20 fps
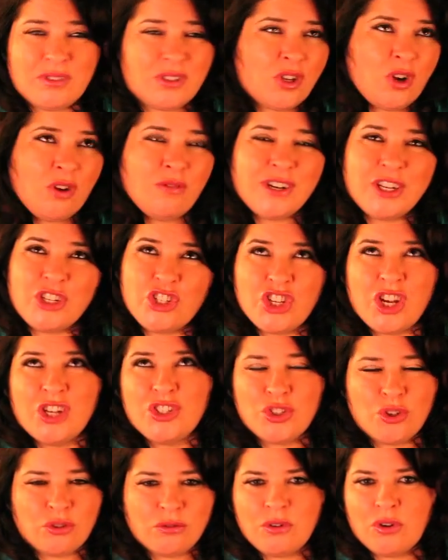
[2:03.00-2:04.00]
you can't really
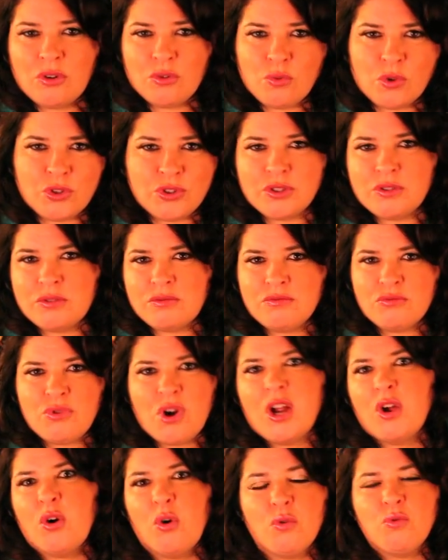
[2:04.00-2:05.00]
judge on, on what's
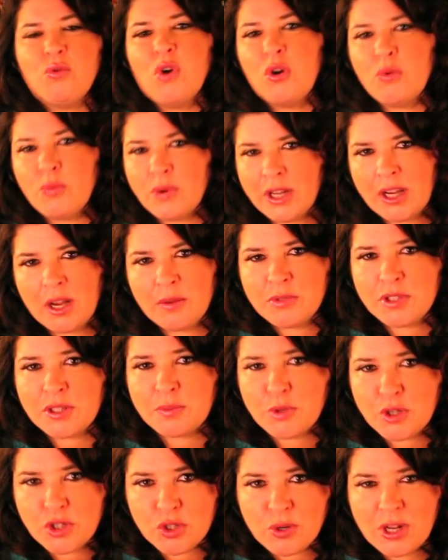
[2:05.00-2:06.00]
right or wrong when it comes to
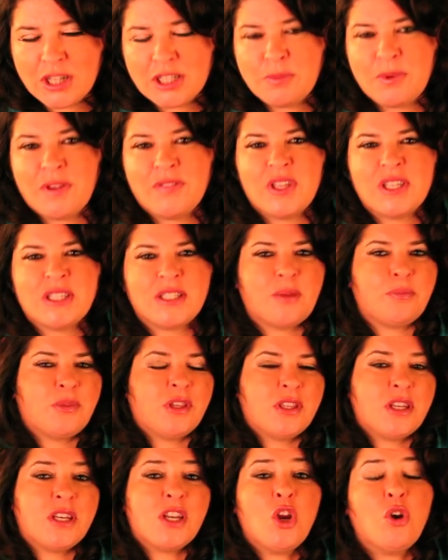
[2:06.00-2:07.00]
spirituality, but if there's
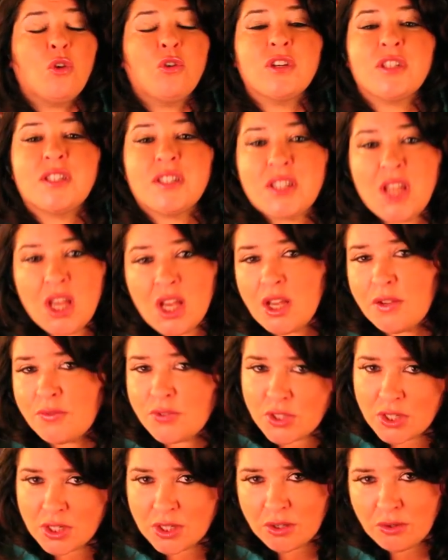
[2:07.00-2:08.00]
something that no longer
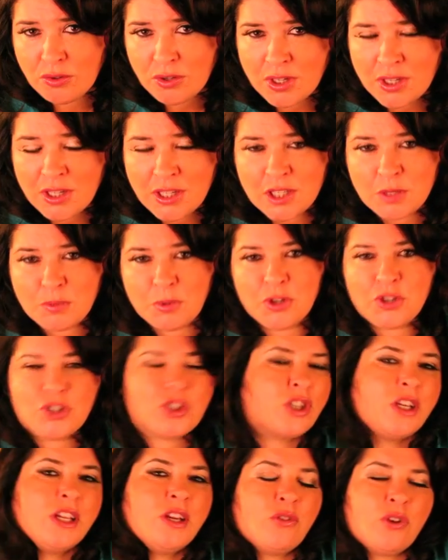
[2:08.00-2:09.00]
serves you
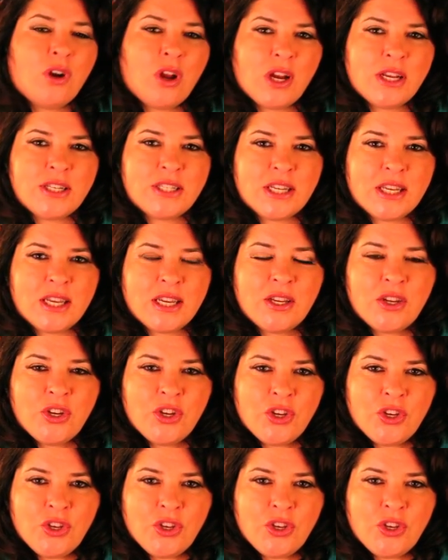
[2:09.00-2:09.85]
spiritually or an idea